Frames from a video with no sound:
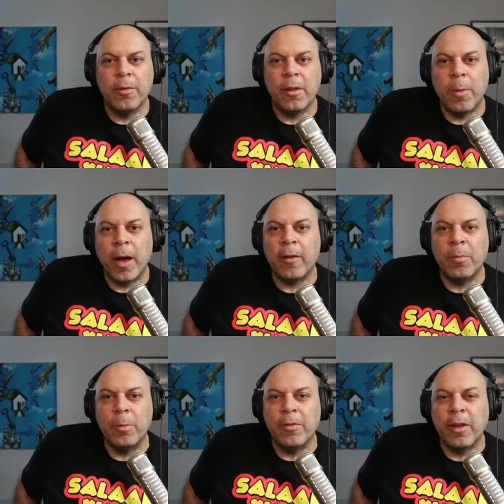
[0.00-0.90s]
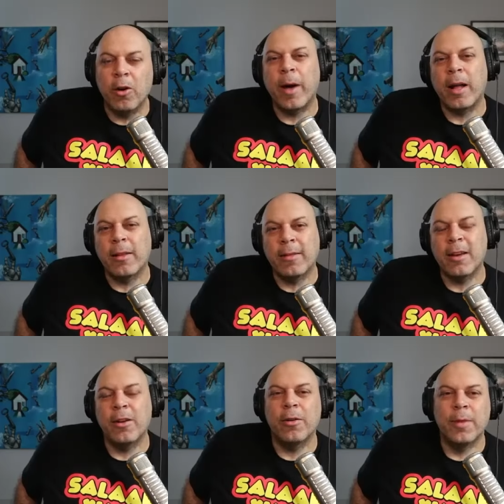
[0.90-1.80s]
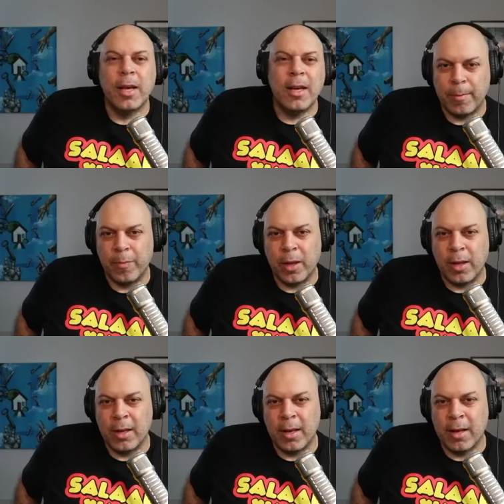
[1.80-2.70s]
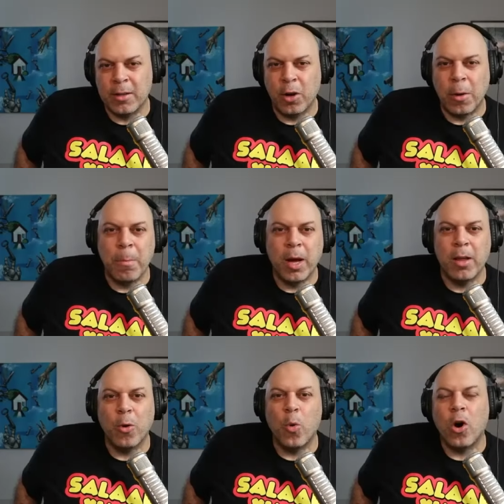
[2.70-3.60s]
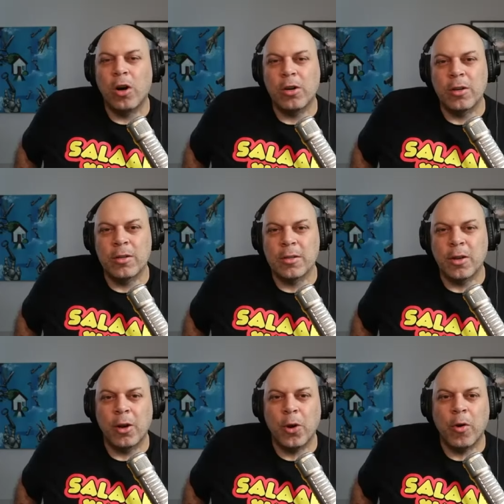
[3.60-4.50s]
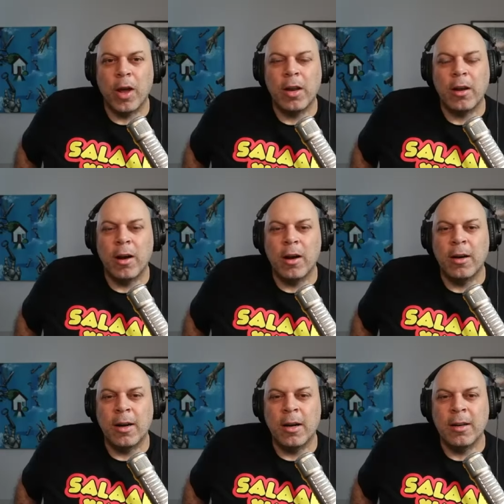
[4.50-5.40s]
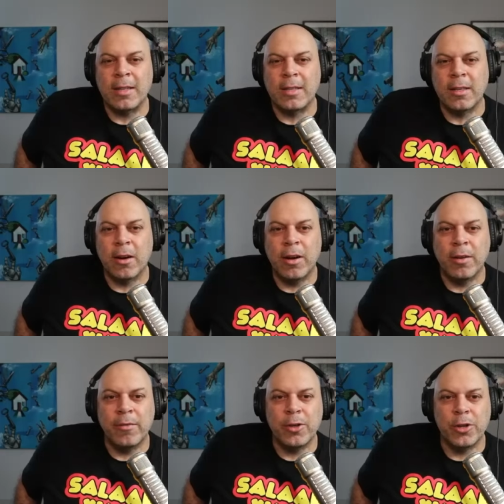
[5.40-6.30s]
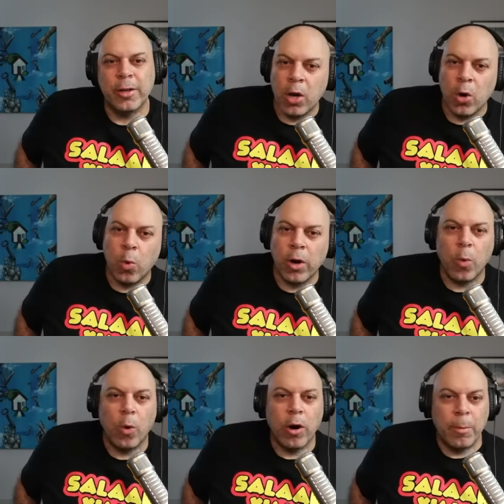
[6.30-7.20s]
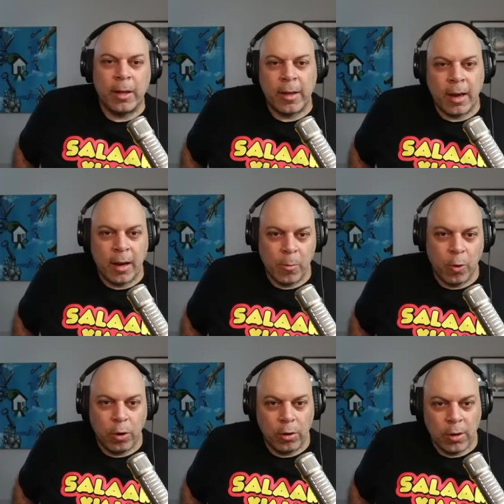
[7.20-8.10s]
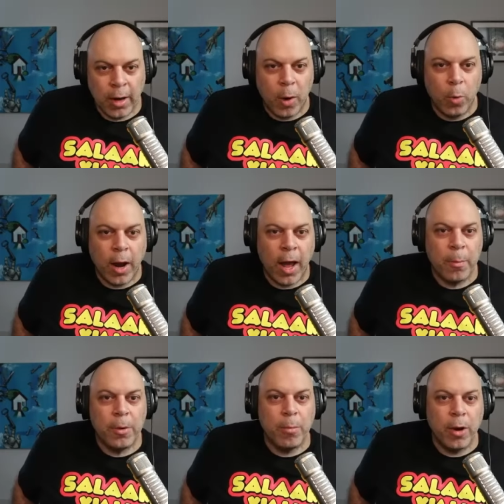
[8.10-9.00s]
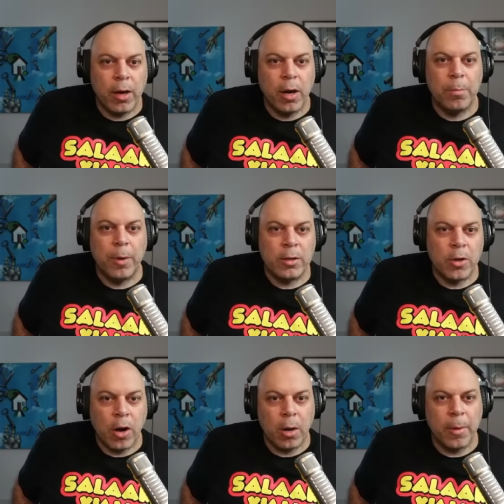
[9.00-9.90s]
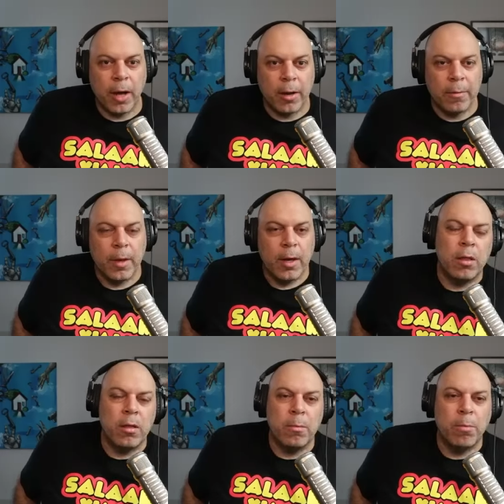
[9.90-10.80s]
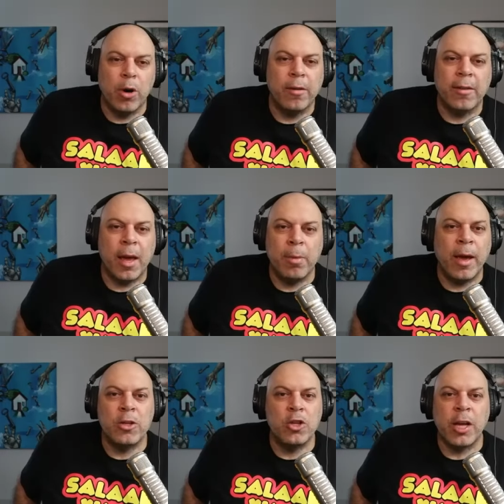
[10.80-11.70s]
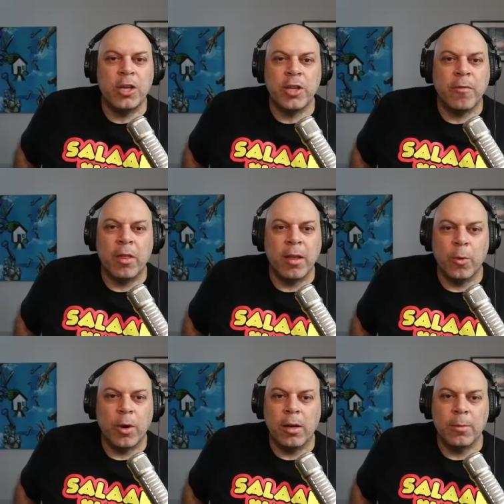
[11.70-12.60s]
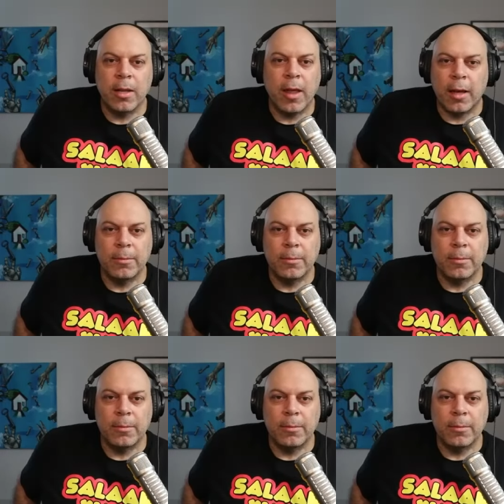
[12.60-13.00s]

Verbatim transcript: the past, people said, oh, Palestine, you know, uh, it's going to muddy the waters, it's going to create uh, unnecessary division. We're not worried about that anymore. Now we're happy to bring it up and talk about it. Bernie's campaign's changed everything when it comes to that.